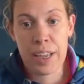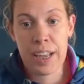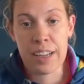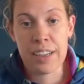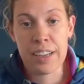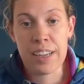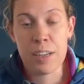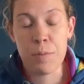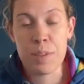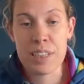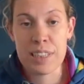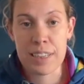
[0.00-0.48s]

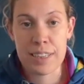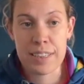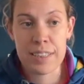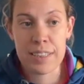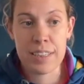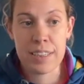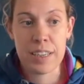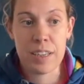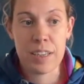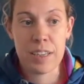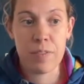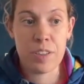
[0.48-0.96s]
and he was
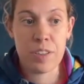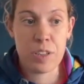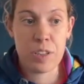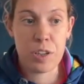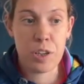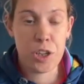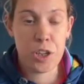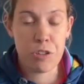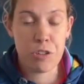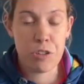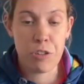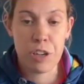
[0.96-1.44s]
listed for
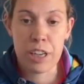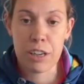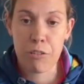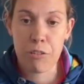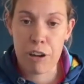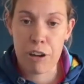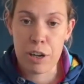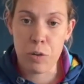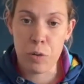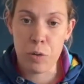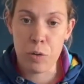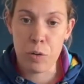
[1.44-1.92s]
surgery at
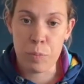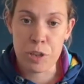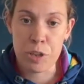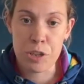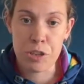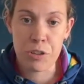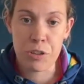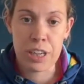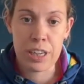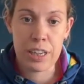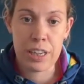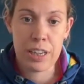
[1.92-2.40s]
Great Ormond
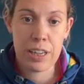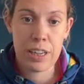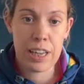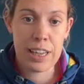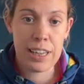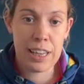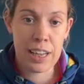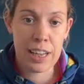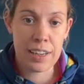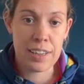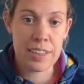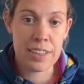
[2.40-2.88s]
Street
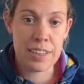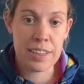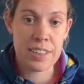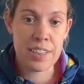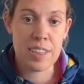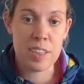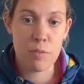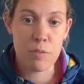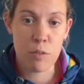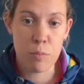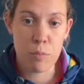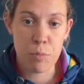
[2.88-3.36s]
in
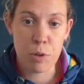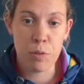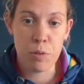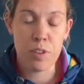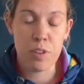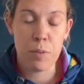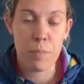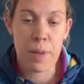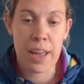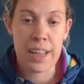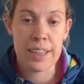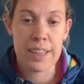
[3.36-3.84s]
London to remove
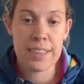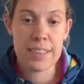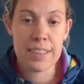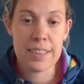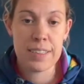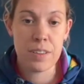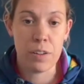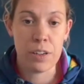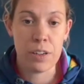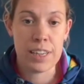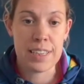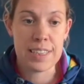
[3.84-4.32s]
the mets
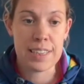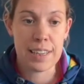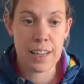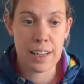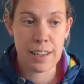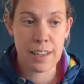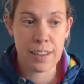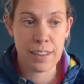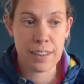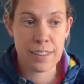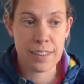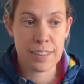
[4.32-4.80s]
on his
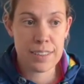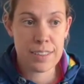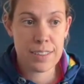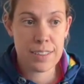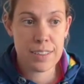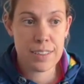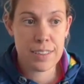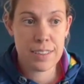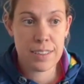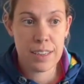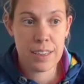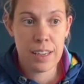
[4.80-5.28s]

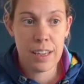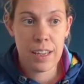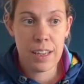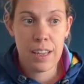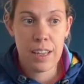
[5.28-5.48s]
lungs,